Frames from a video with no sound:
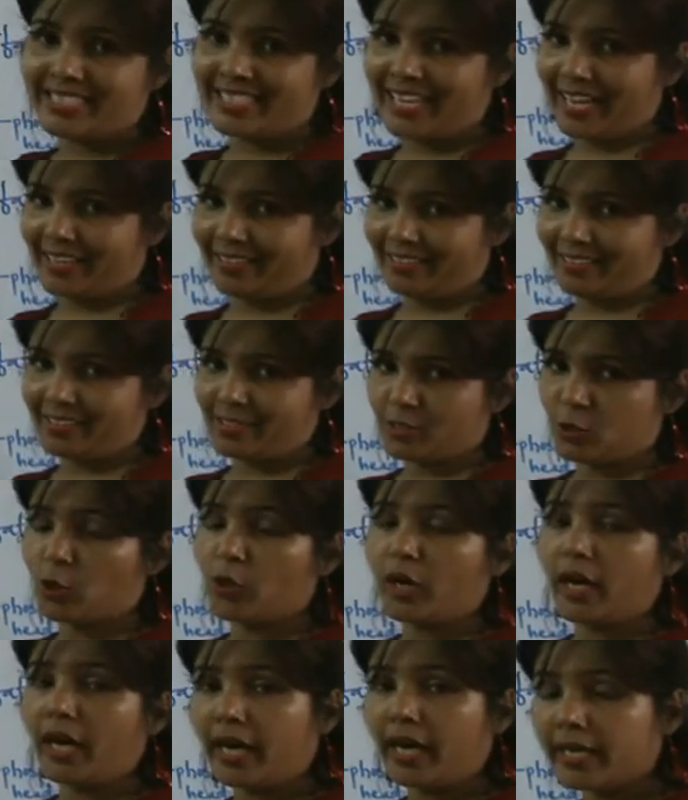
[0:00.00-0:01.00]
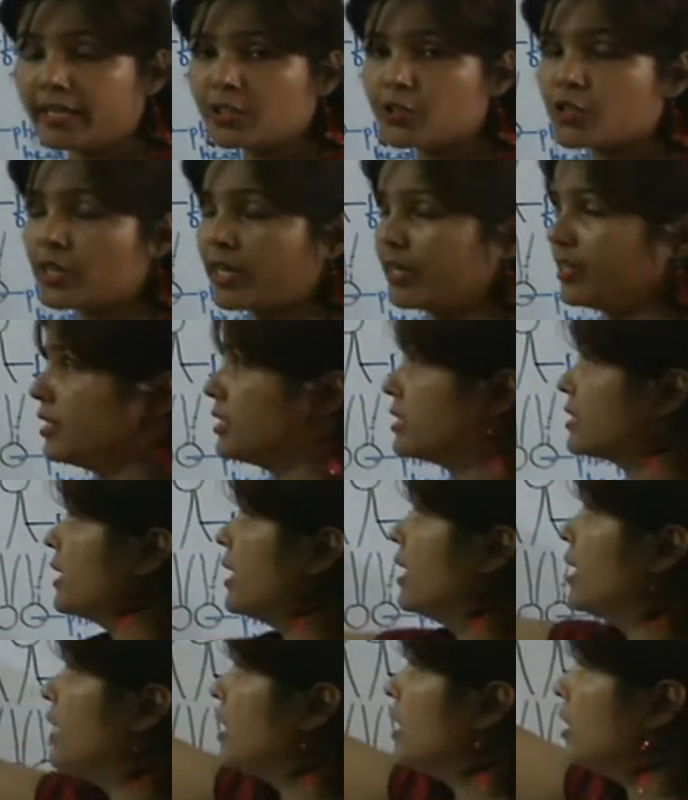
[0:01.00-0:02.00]
channels or ion channels
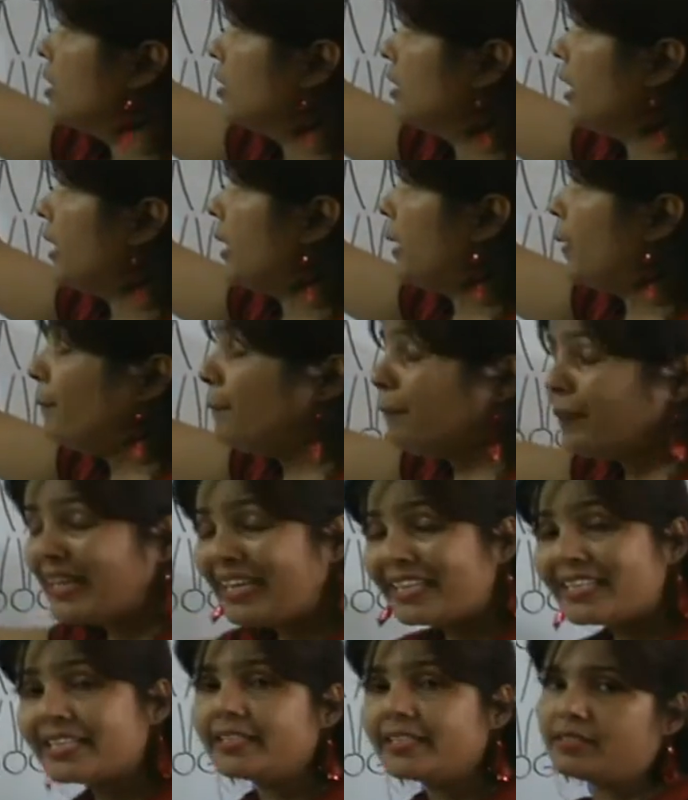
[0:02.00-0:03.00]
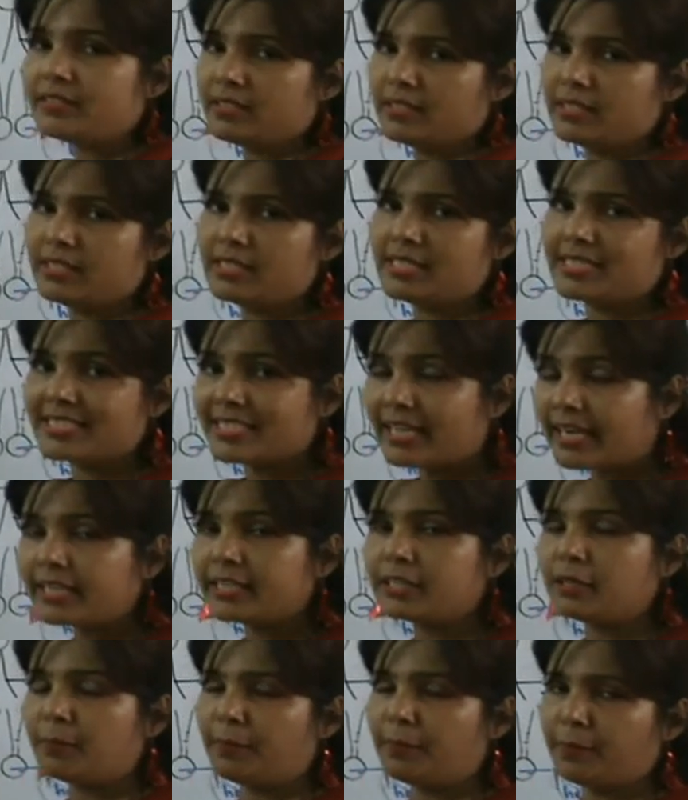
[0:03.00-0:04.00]
embedded
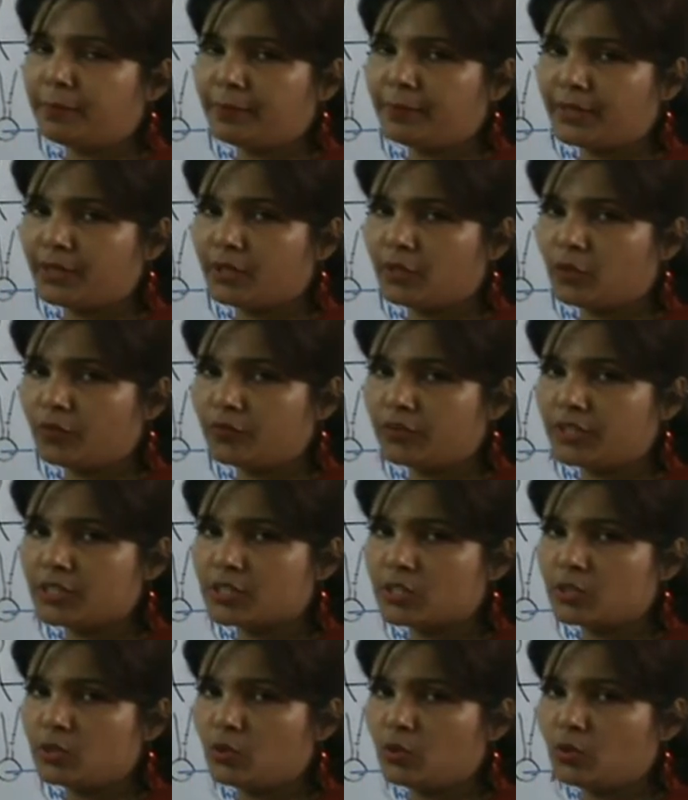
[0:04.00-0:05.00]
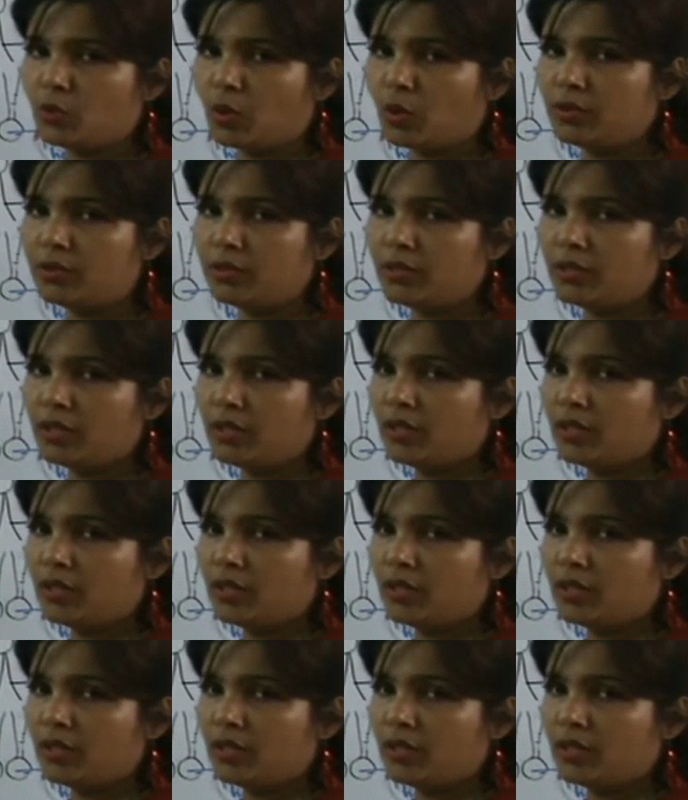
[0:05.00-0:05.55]
inside the membrane of this neuron,